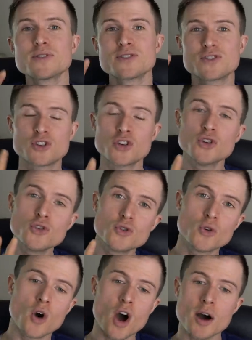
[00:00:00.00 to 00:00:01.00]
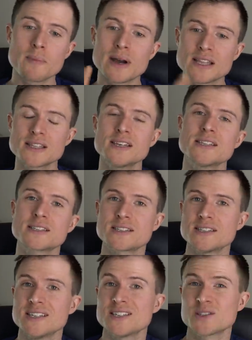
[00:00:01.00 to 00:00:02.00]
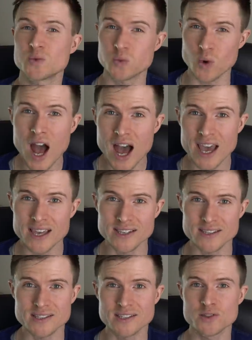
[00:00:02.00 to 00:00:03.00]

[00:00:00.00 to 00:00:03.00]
2 on my list is Rise.